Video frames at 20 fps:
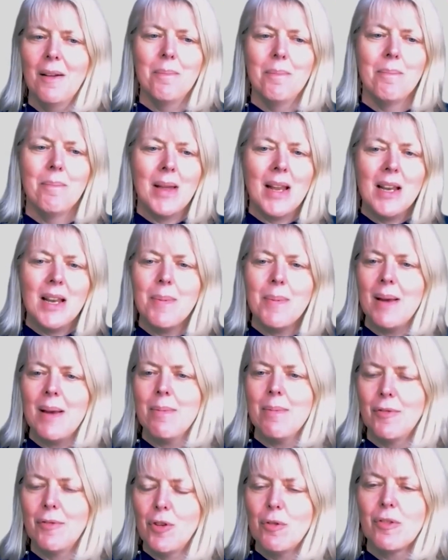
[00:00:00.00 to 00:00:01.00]
Many
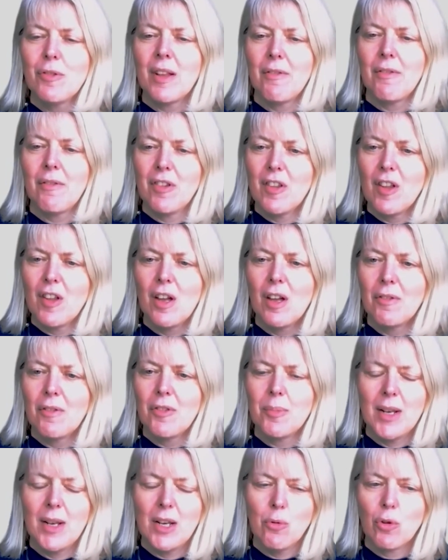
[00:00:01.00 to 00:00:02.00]
people have used their reserves,
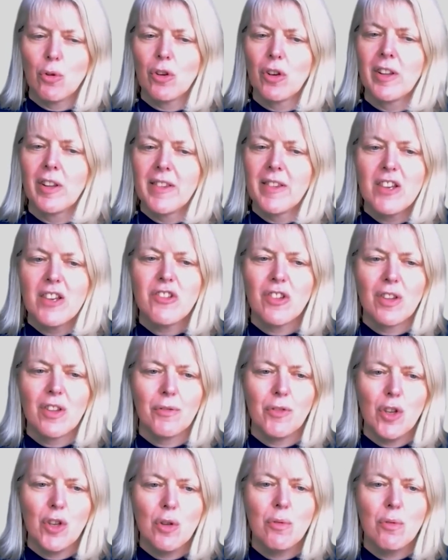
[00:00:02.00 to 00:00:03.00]
many organisations have
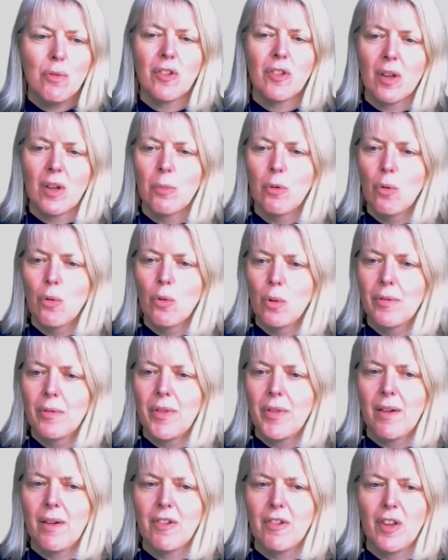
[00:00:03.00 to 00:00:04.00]
used some or all of
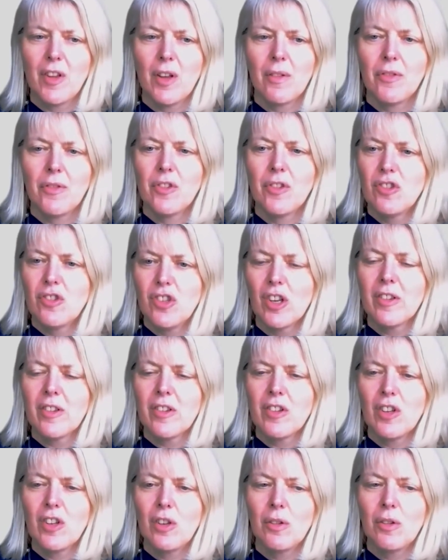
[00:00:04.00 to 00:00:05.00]
their reserves
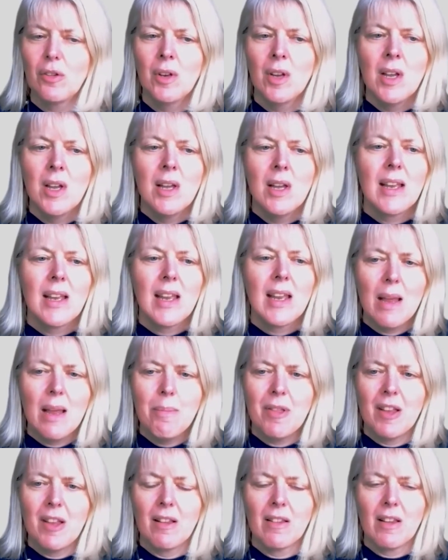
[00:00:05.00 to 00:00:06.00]
just to
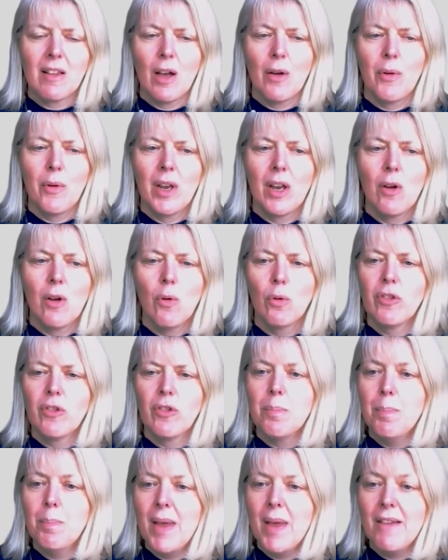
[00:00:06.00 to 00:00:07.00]
keep things going, or
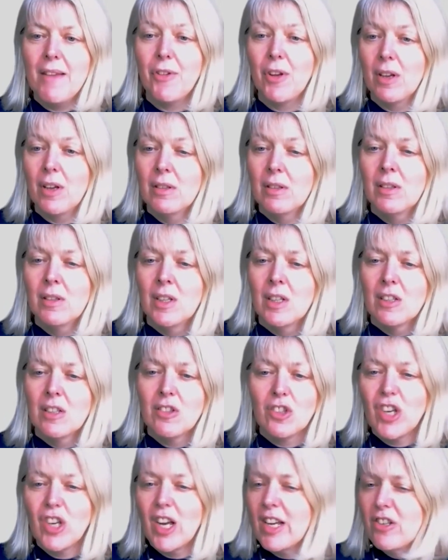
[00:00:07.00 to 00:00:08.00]
to pivot,
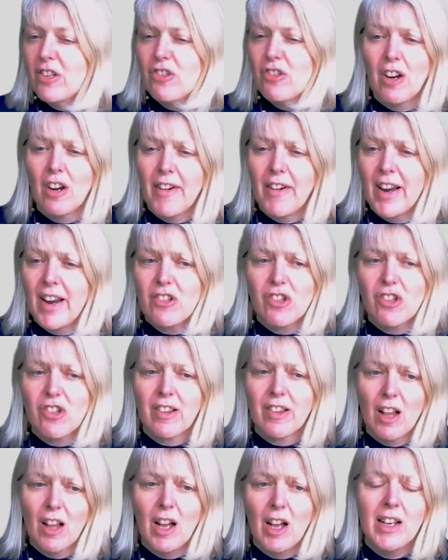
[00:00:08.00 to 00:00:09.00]
to change direction
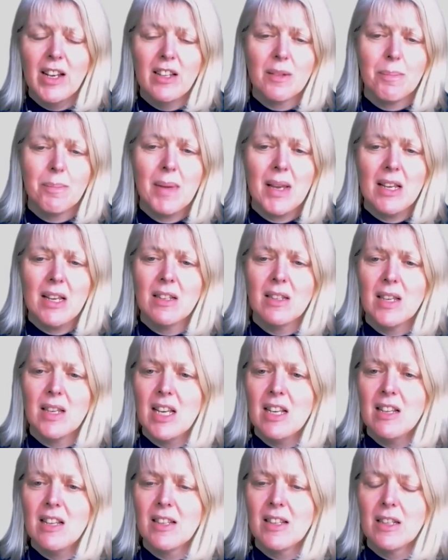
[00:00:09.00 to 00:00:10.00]
slightly to meet
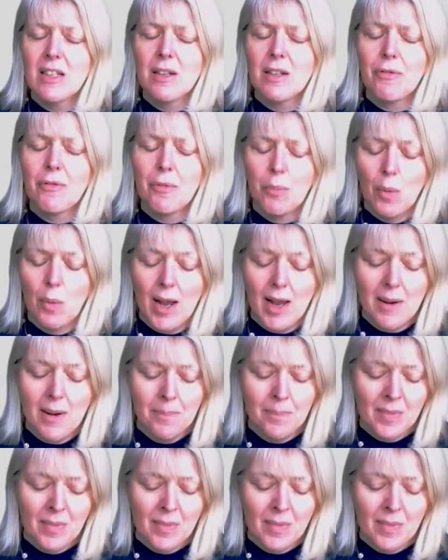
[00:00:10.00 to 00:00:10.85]
needs in a different way.